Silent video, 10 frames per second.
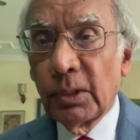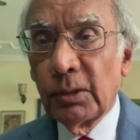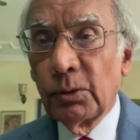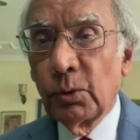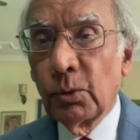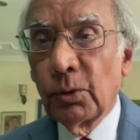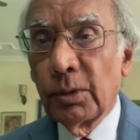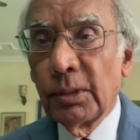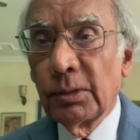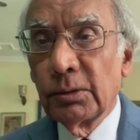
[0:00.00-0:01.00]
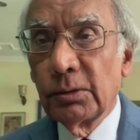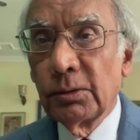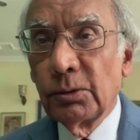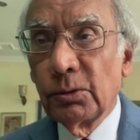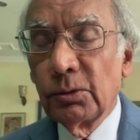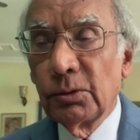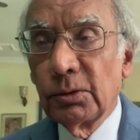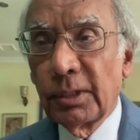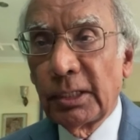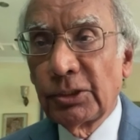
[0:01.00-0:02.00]
you know, uh, the
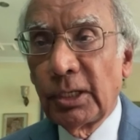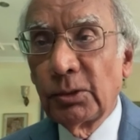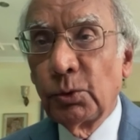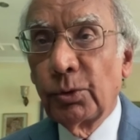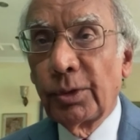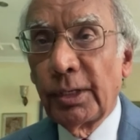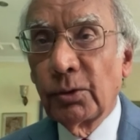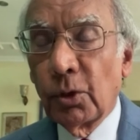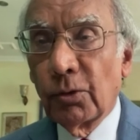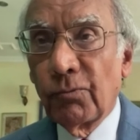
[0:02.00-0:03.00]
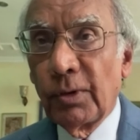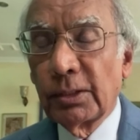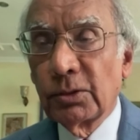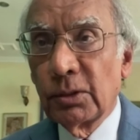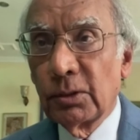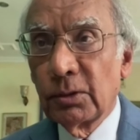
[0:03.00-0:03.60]
Russia Ukraine conflict